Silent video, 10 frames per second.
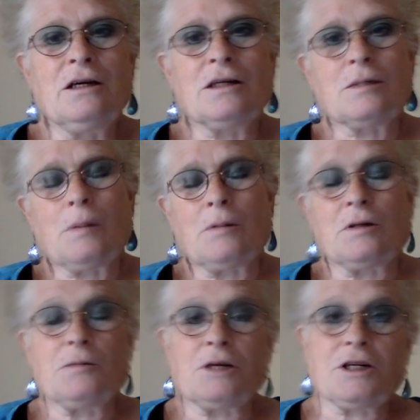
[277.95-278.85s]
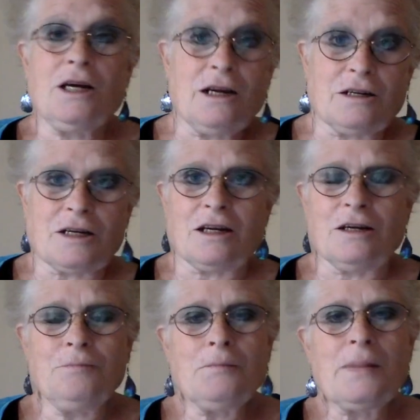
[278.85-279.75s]
and some people with depression and
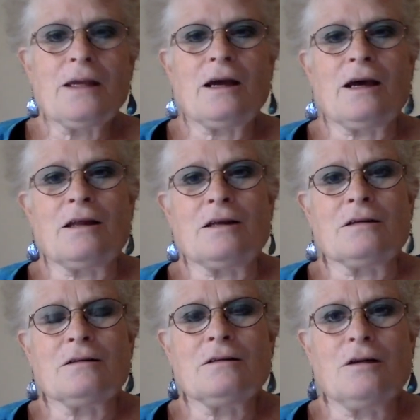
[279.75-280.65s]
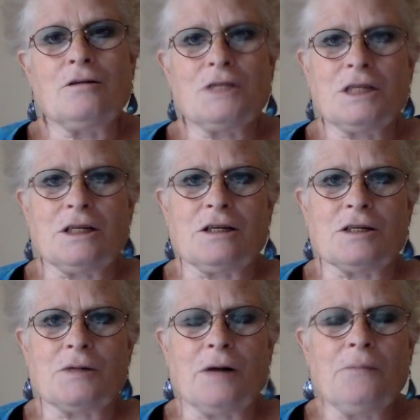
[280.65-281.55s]
anxiety, and then OCD
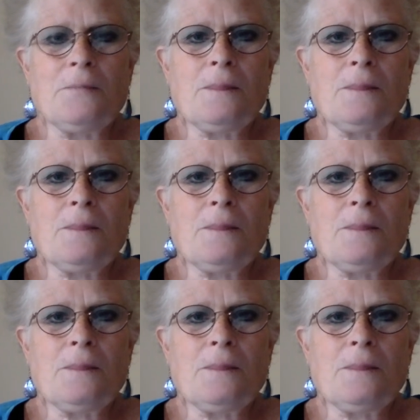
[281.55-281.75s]
as well.